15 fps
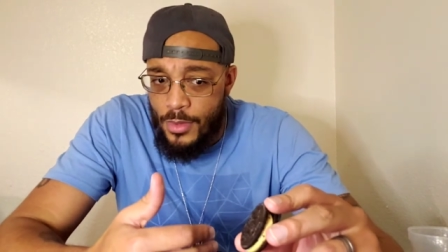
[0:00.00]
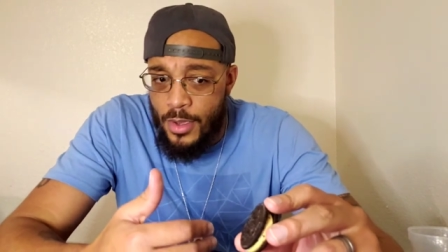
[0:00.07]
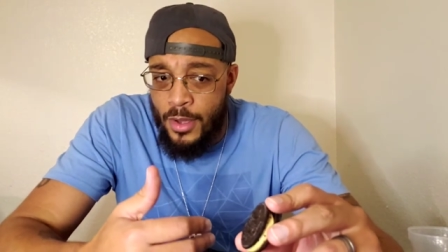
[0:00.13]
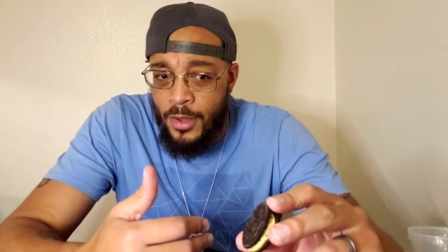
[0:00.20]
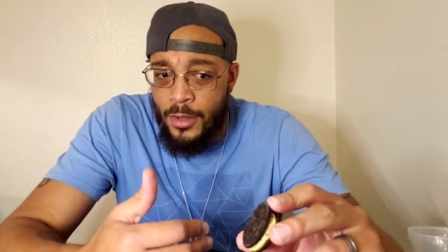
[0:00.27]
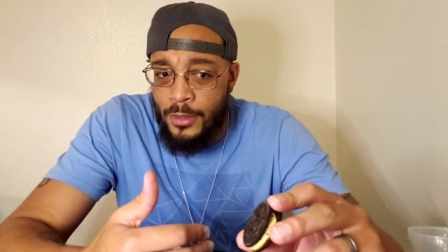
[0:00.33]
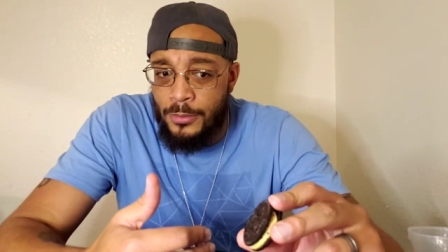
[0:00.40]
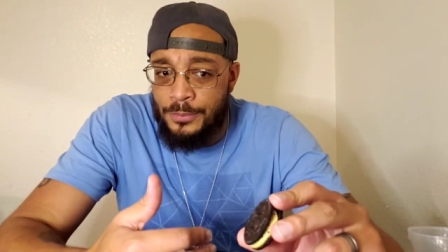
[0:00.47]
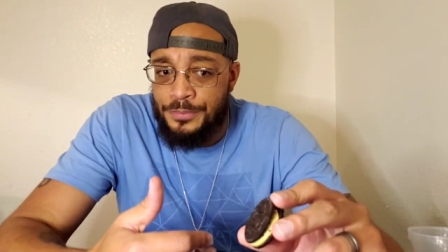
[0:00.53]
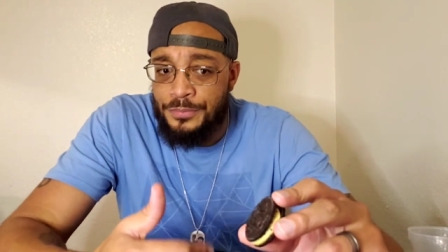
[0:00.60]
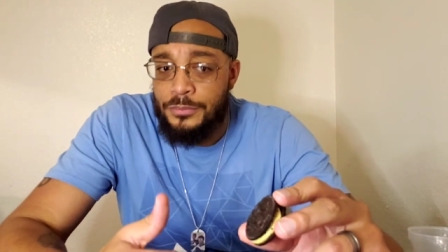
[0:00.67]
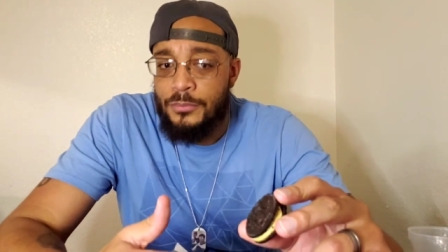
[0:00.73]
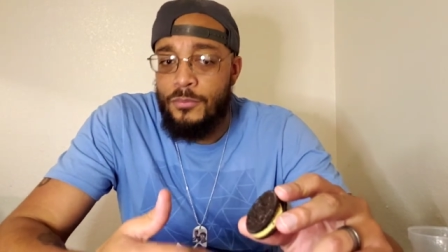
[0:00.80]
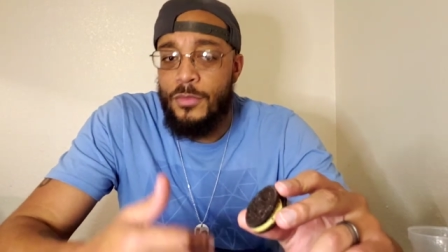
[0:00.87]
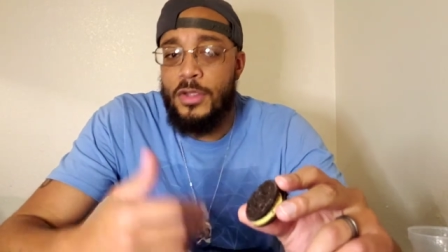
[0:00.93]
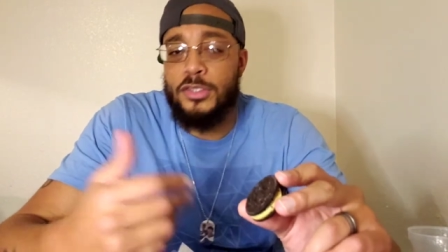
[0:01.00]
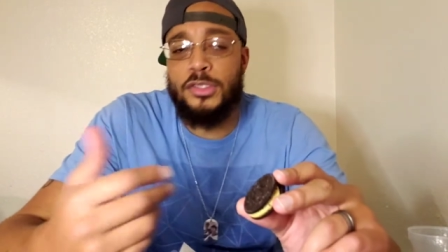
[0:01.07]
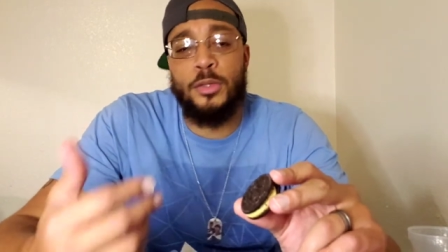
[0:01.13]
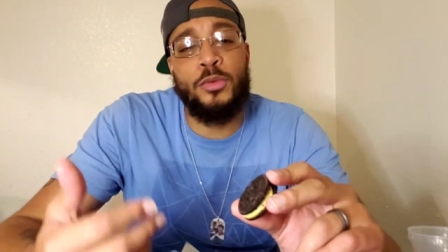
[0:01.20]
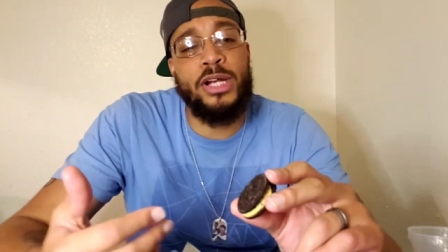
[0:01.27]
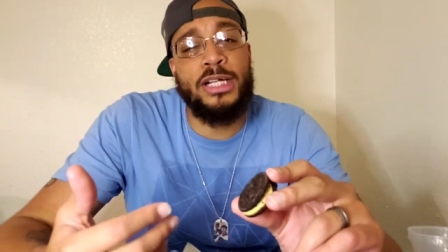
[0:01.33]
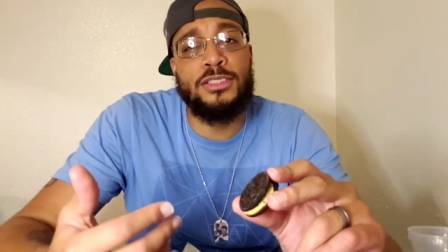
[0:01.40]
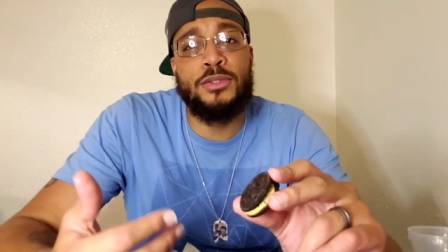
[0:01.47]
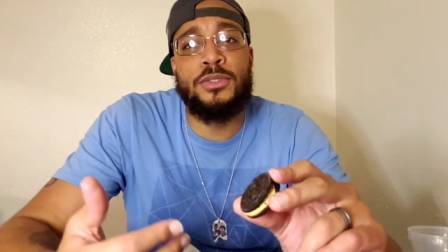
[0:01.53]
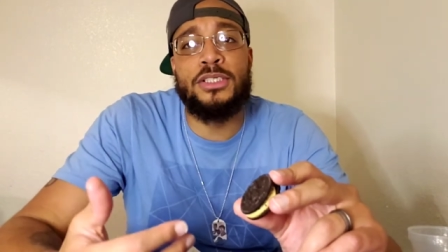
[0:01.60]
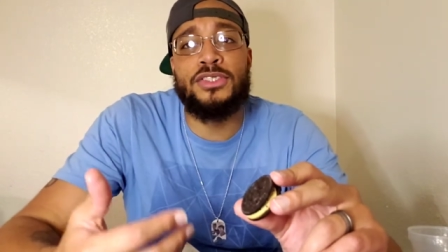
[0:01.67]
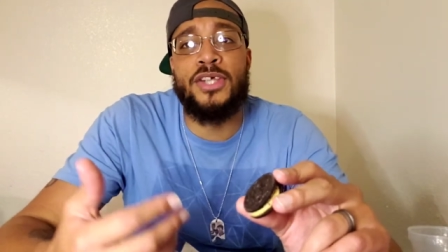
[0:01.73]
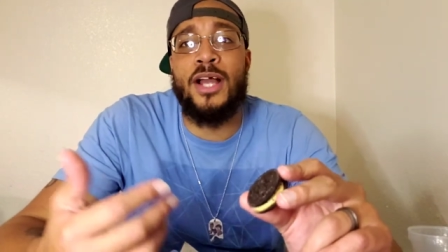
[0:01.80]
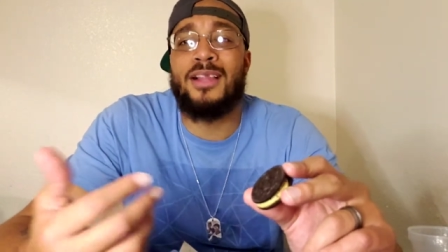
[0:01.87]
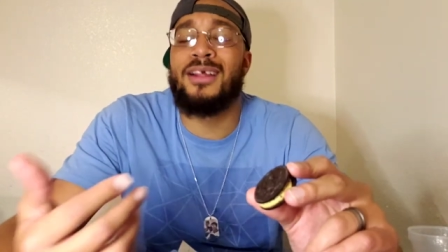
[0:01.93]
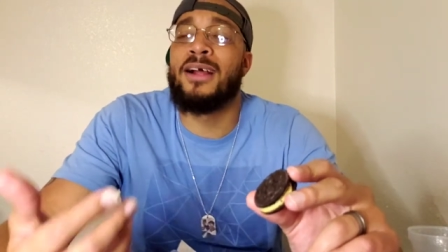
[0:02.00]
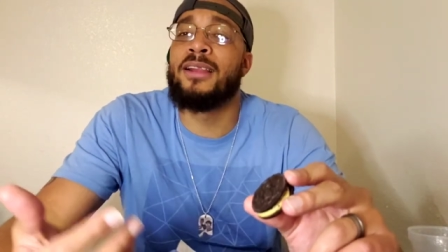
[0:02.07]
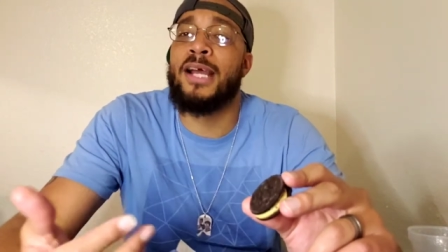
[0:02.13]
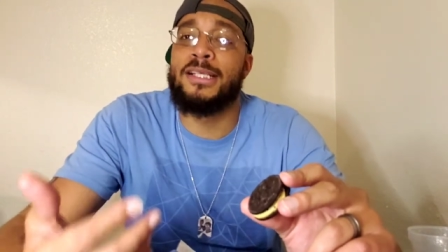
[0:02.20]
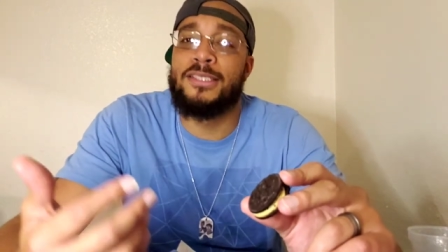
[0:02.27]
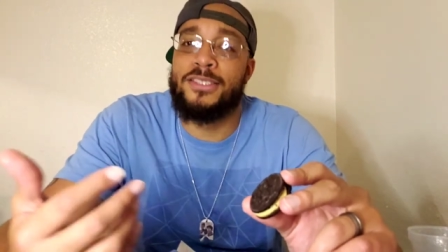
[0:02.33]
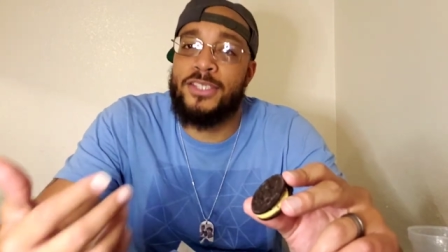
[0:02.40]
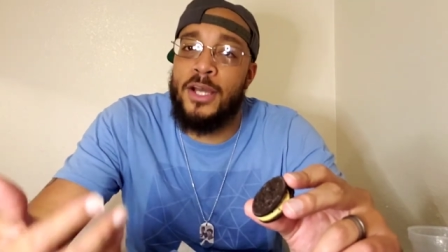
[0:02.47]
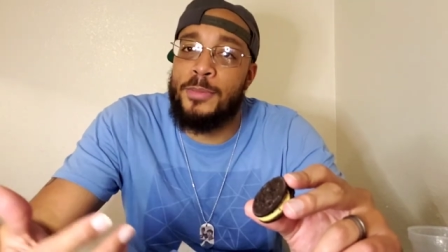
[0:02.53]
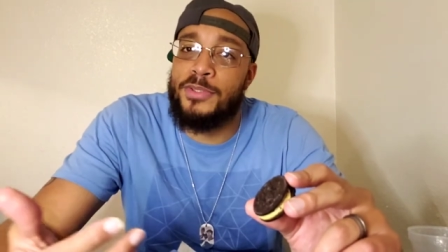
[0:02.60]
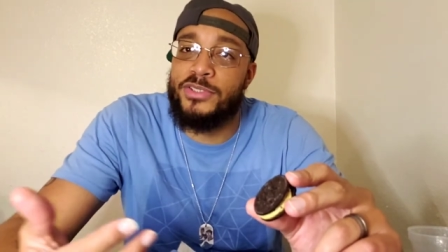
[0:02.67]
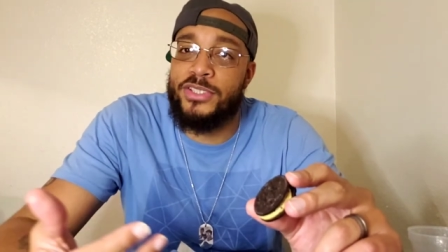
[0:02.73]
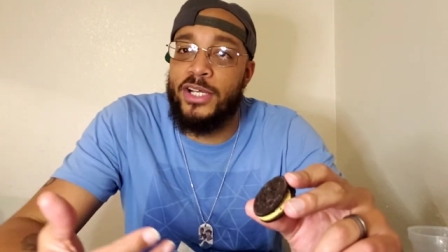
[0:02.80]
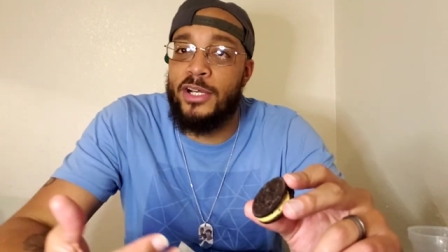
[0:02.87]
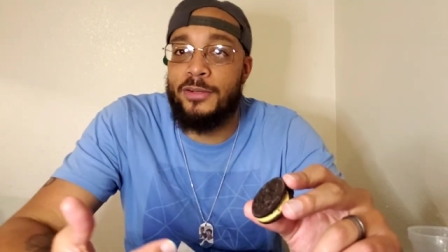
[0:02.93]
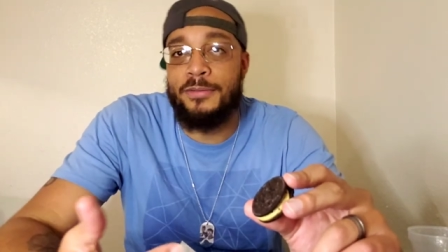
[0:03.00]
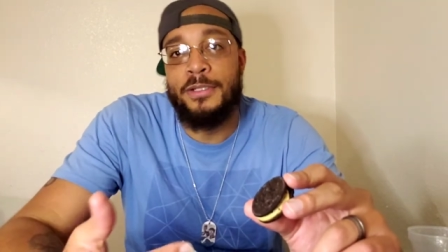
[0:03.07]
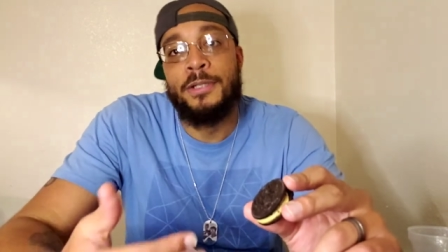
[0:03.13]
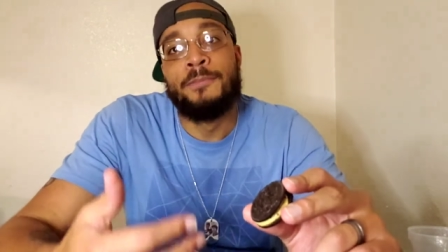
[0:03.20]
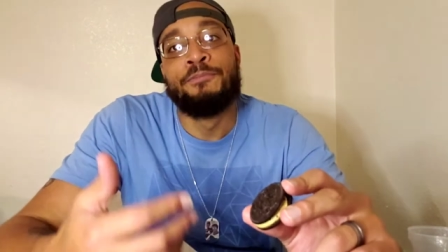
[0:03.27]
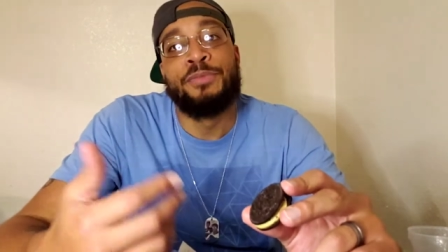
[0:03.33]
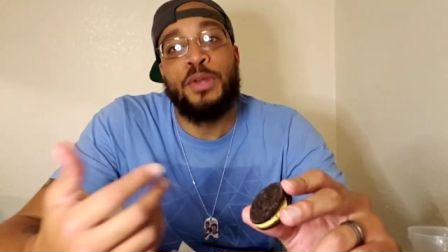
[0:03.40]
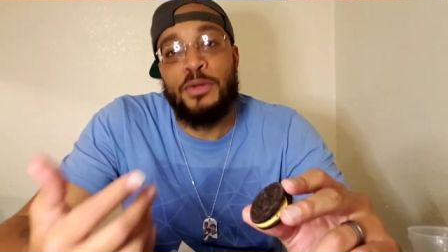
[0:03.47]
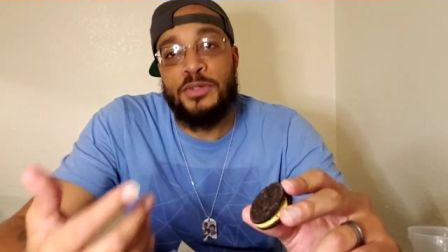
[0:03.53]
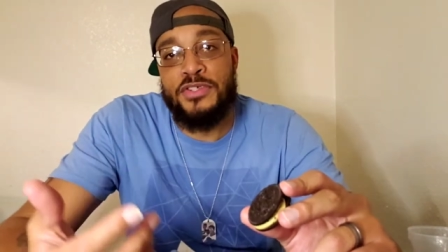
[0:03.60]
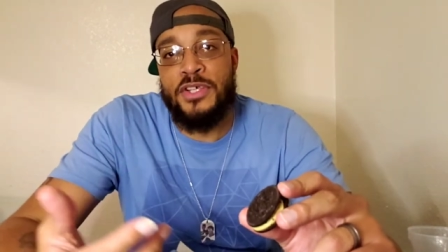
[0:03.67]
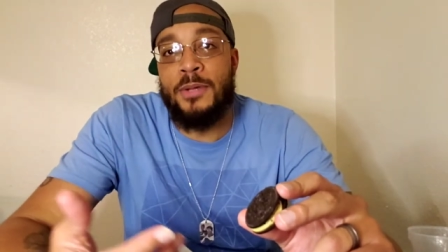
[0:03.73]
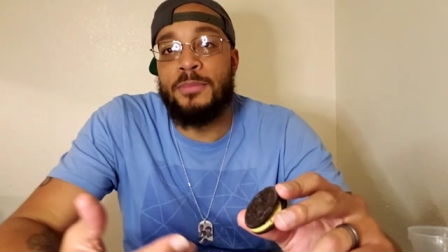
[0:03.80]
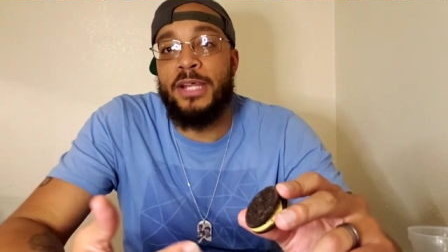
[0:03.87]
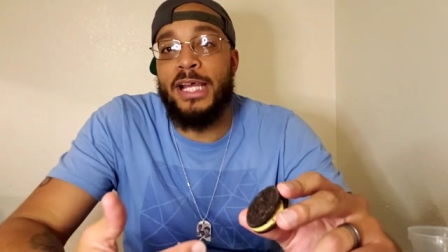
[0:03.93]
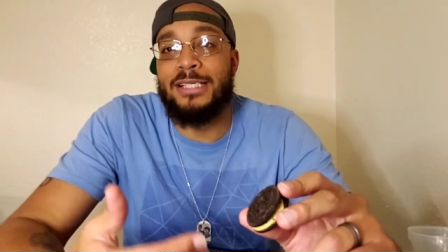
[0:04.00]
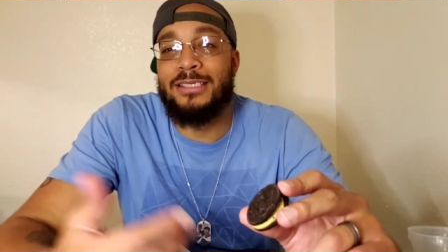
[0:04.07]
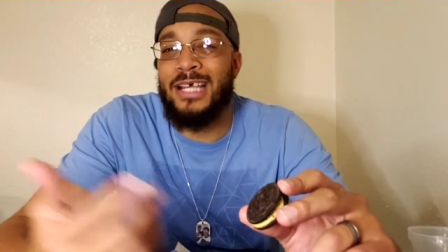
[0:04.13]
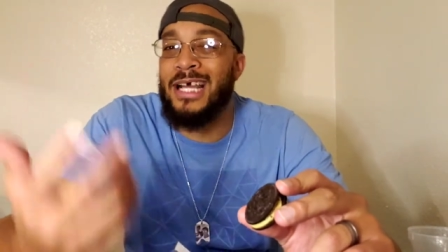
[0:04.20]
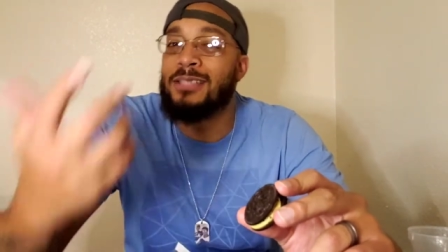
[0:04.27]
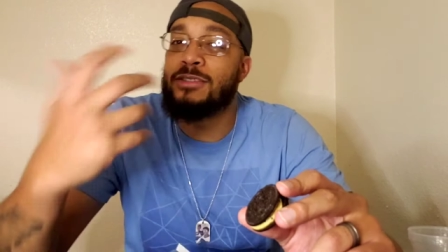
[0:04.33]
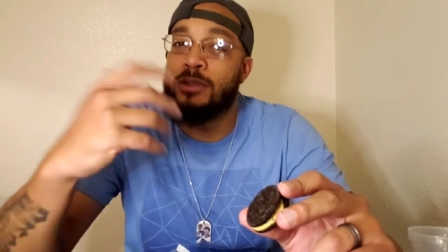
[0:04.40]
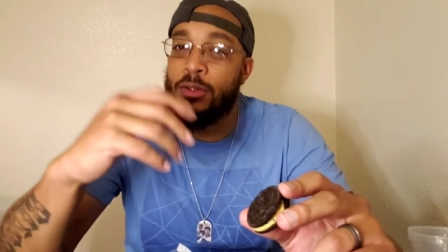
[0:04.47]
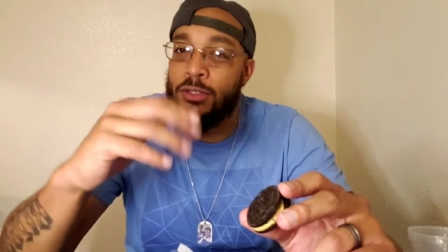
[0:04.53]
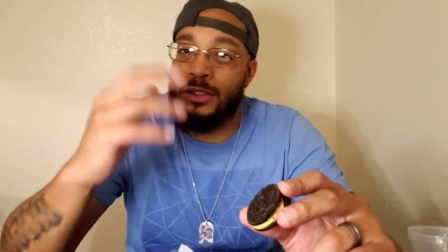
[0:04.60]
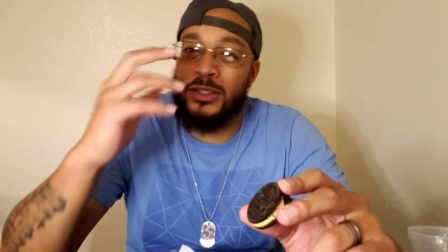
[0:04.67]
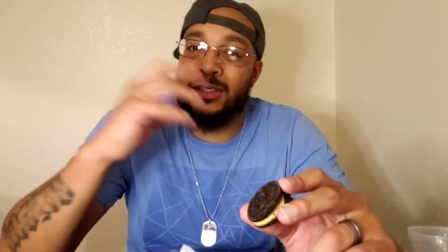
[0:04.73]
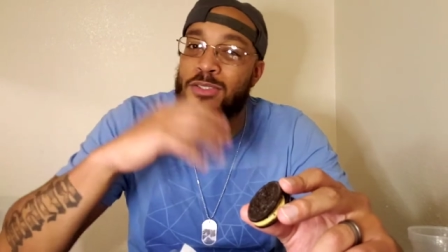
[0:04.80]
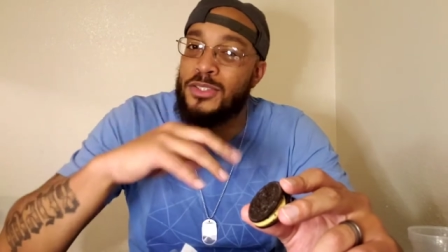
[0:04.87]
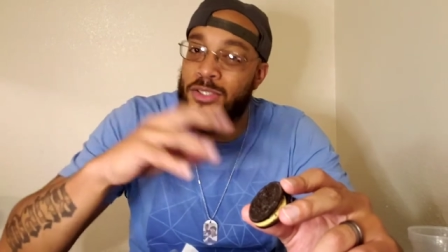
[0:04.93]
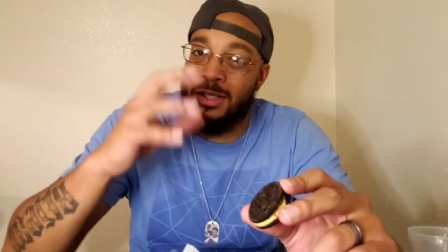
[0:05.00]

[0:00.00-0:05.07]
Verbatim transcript: Um, so when I do the chocolate, I like the Double Stuf or something like that, so the,